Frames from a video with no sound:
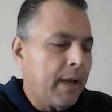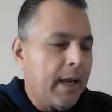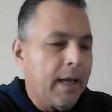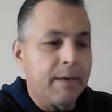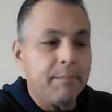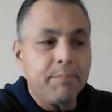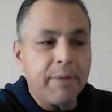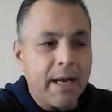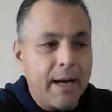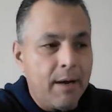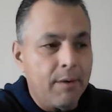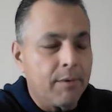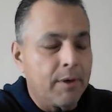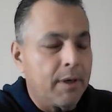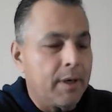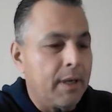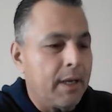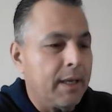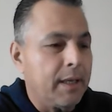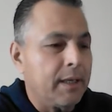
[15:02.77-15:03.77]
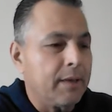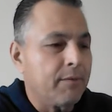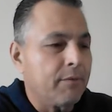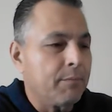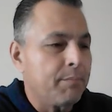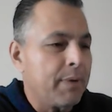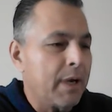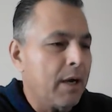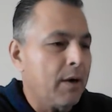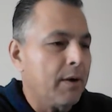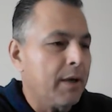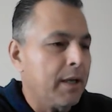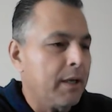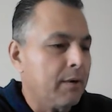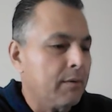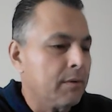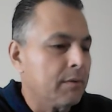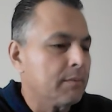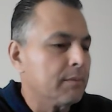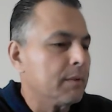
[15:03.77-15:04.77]
and power, and give him power.
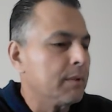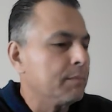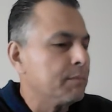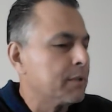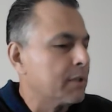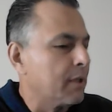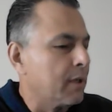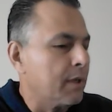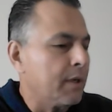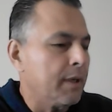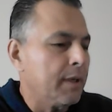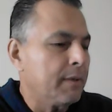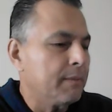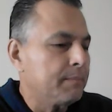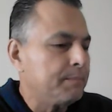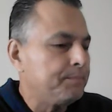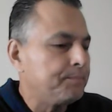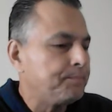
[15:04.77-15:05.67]
He'll, I'm sorry.